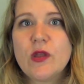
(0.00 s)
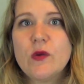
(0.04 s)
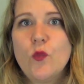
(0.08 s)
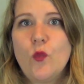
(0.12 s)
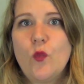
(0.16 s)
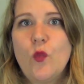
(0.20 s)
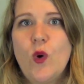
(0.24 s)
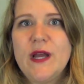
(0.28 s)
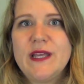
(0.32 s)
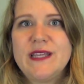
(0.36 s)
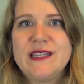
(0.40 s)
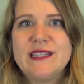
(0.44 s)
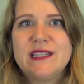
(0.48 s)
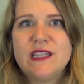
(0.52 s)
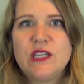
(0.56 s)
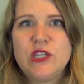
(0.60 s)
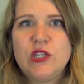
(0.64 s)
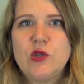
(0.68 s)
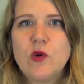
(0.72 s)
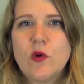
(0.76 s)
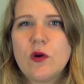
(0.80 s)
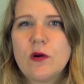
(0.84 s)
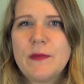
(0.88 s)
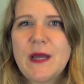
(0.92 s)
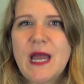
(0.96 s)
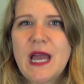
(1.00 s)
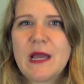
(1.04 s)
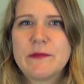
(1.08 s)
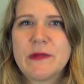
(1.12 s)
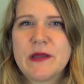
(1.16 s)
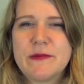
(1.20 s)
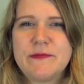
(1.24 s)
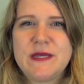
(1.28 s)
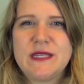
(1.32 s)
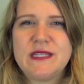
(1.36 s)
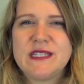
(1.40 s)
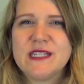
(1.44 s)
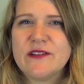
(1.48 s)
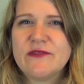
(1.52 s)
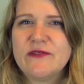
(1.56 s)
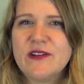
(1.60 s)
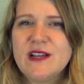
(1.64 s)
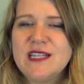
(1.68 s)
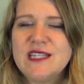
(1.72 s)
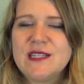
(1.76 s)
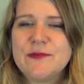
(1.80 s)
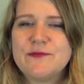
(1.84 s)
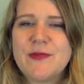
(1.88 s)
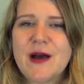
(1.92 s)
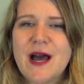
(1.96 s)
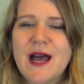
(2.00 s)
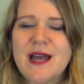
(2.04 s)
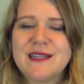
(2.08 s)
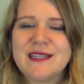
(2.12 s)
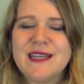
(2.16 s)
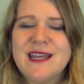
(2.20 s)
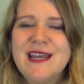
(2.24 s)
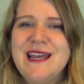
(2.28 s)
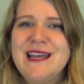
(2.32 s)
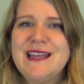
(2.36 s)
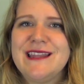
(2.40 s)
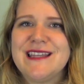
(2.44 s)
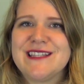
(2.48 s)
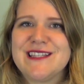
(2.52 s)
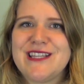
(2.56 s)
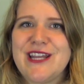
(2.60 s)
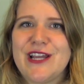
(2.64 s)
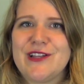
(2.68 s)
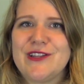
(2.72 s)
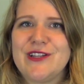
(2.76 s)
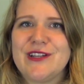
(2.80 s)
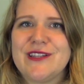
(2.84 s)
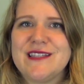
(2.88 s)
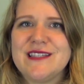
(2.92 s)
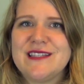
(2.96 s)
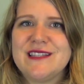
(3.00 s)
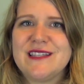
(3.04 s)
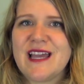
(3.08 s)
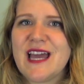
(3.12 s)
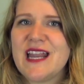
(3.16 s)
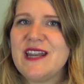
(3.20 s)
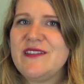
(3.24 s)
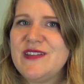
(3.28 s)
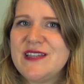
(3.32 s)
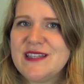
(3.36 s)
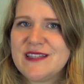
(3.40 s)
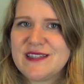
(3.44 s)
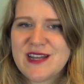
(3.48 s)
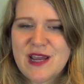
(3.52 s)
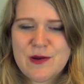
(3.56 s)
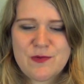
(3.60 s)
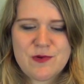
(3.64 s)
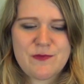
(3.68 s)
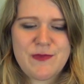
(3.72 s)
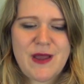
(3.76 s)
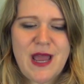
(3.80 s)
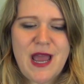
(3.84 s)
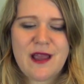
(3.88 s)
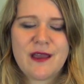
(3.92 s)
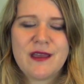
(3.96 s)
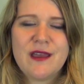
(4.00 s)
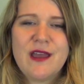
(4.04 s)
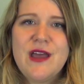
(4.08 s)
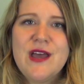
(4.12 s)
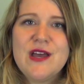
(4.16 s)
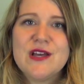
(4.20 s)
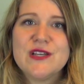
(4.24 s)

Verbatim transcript: what is in your bag might be different, but let's take a look. This is kind of his diaper bag.